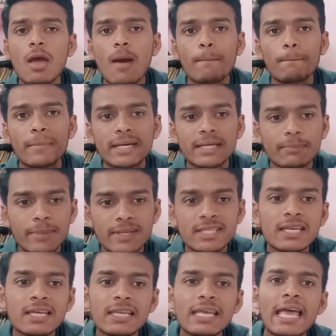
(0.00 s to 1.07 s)
But
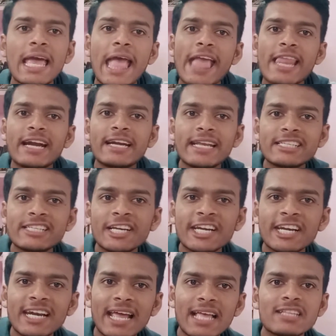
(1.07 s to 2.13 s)
basically in a
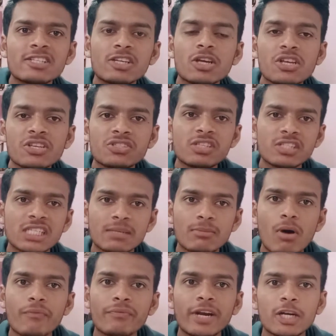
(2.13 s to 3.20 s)
decentralized system
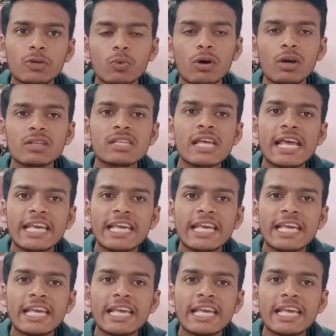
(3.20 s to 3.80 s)
of network, networks.